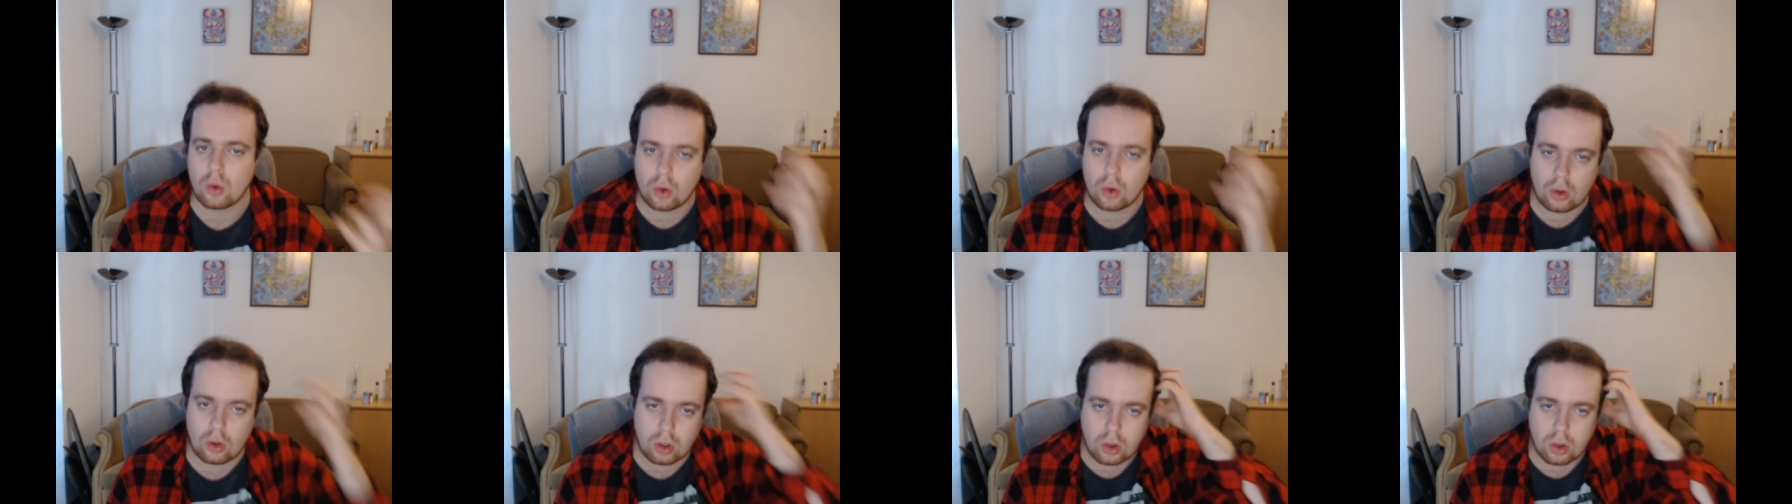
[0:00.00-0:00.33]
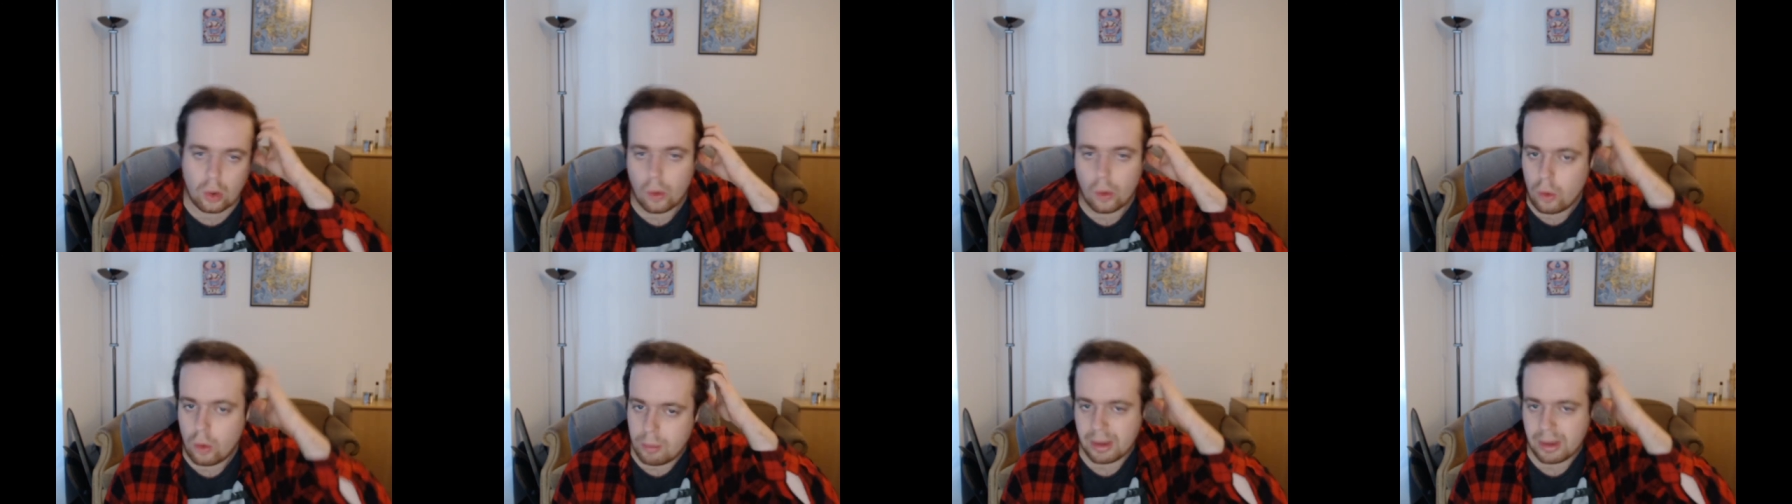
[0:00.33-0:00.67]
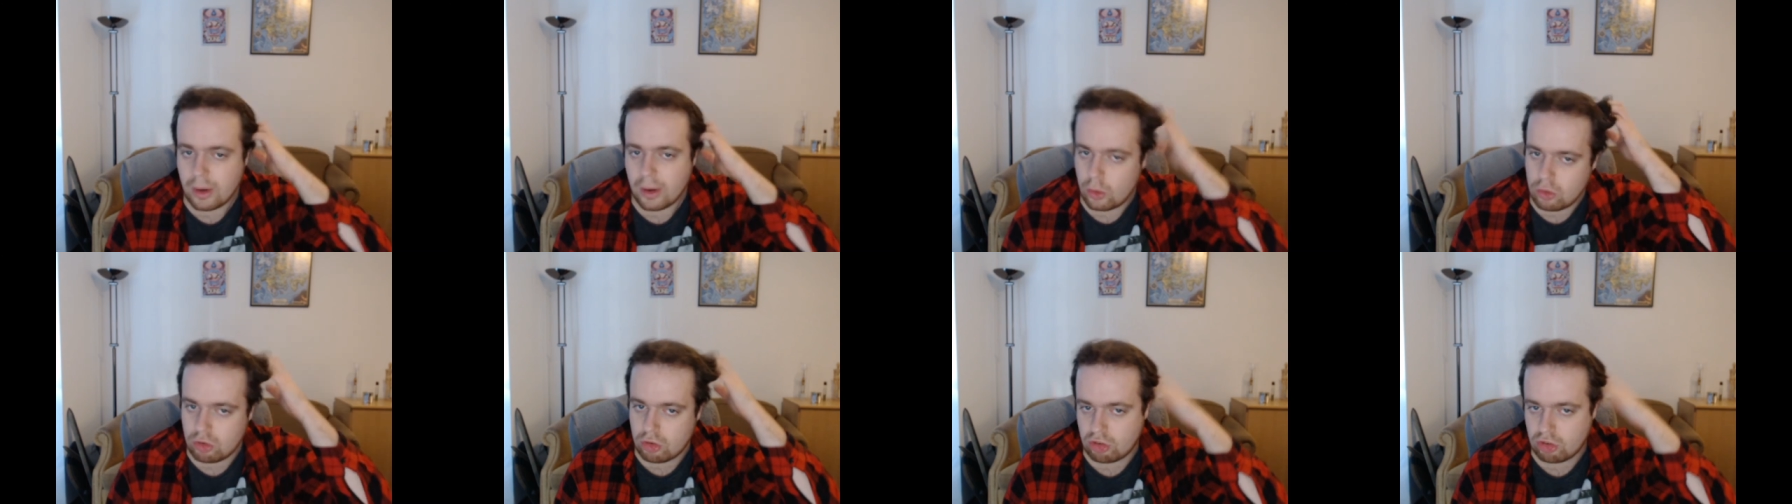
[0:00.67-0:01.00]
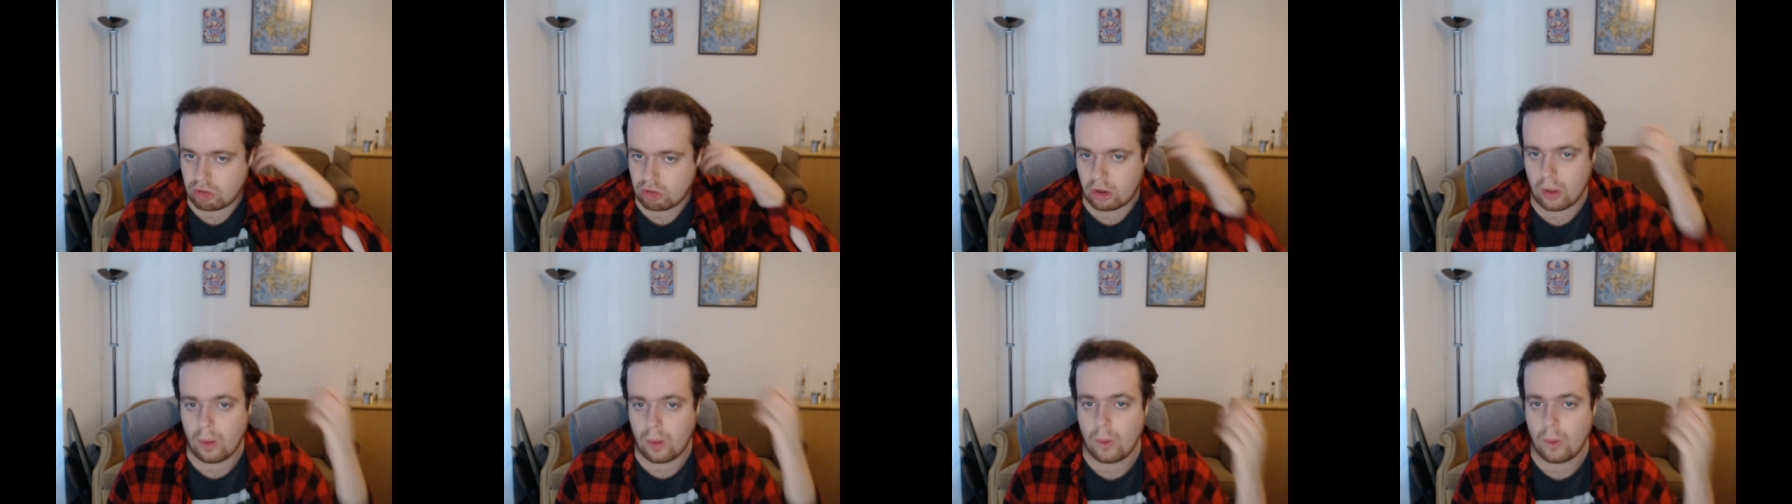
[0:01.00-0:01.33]
claw my own
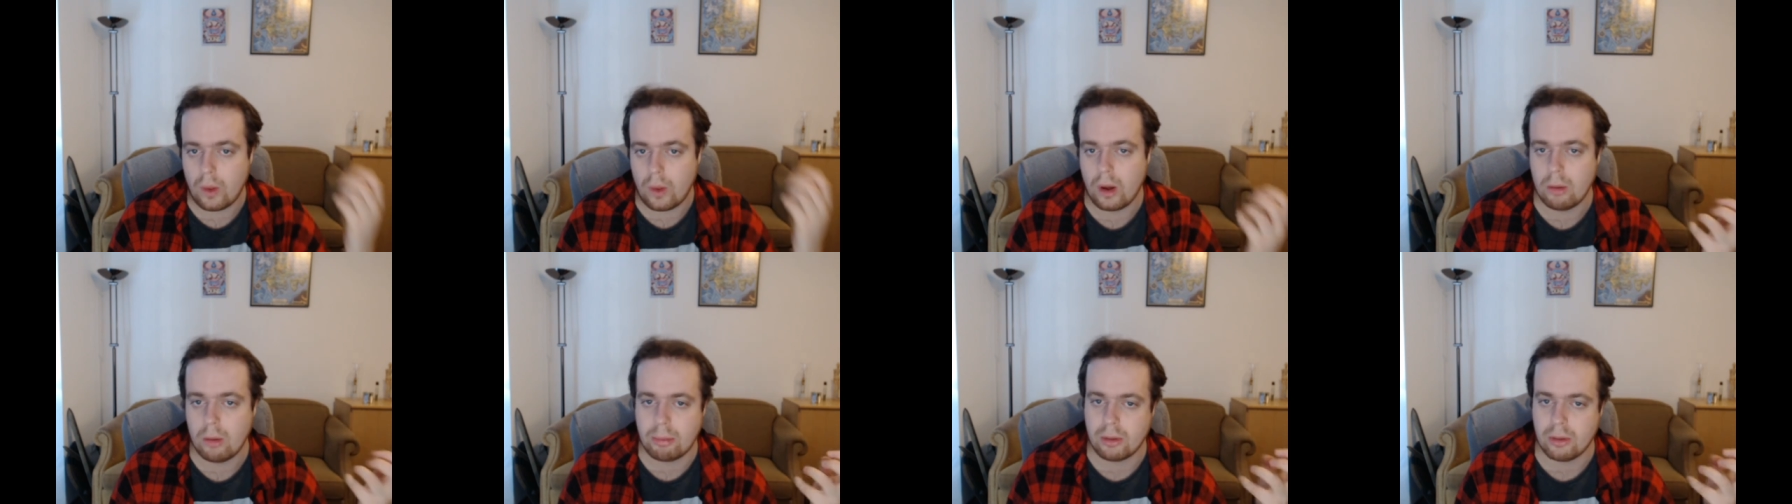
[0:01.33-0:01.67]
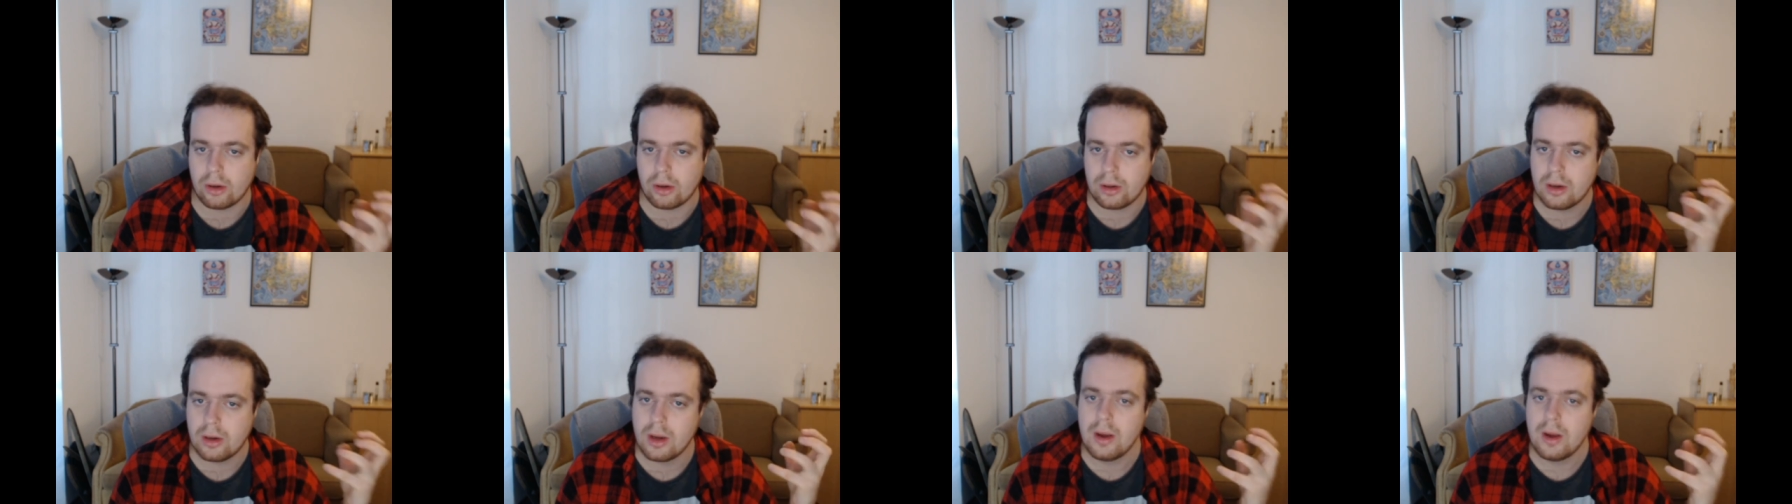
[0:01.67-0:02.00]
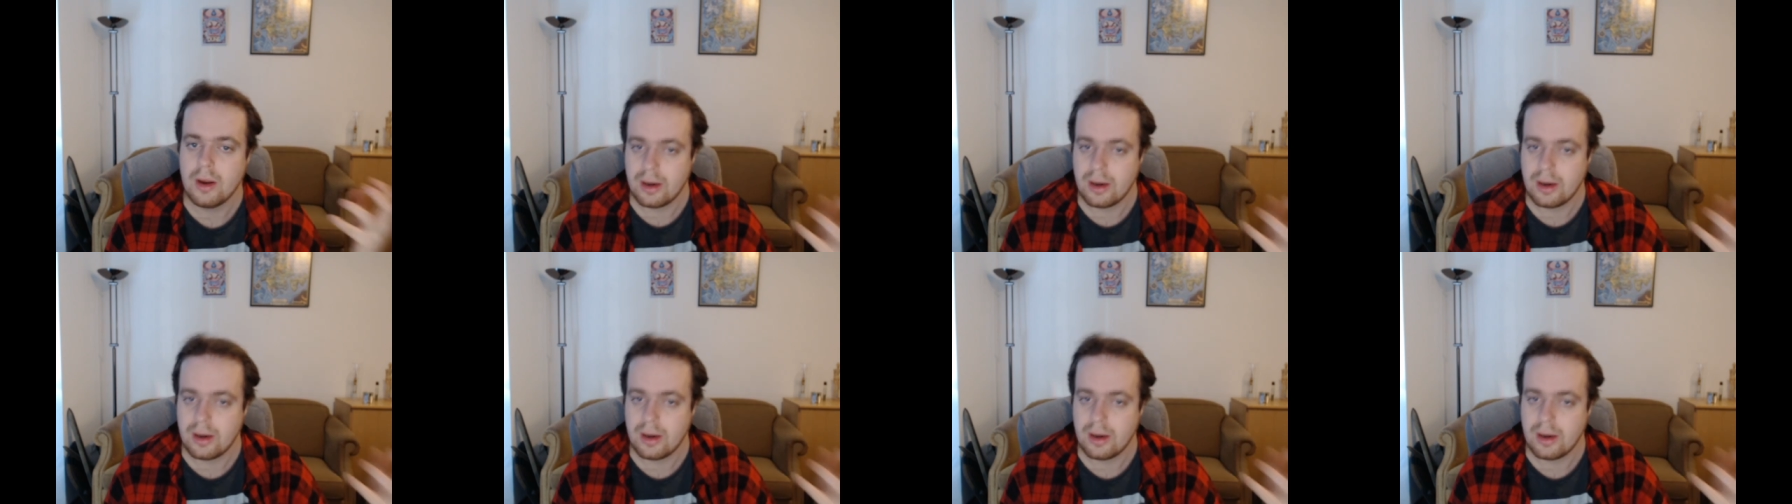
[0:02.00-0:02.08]
skull open,